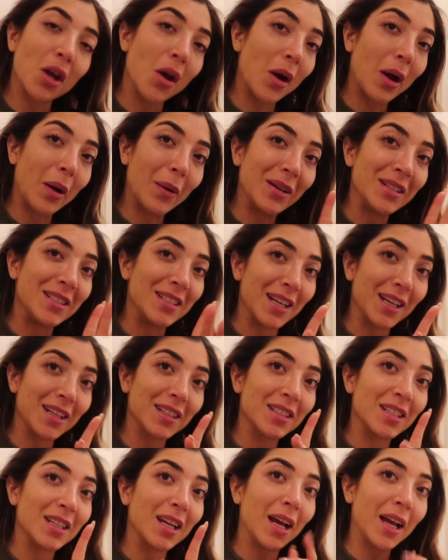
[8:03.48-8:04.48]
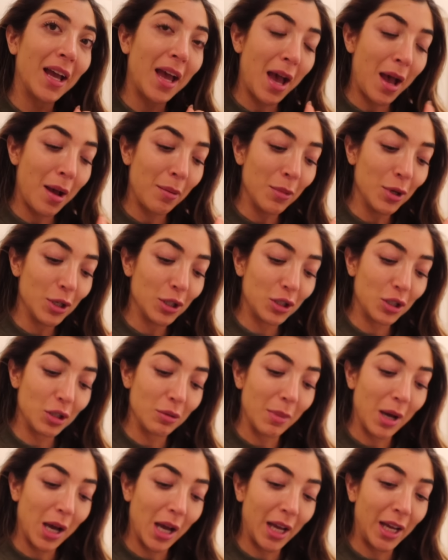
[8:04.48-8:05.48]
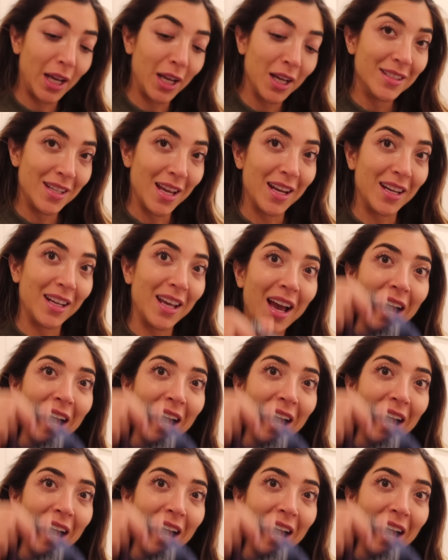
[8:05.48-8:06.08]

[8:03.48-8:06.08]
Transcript: know how addicted I am to my teddy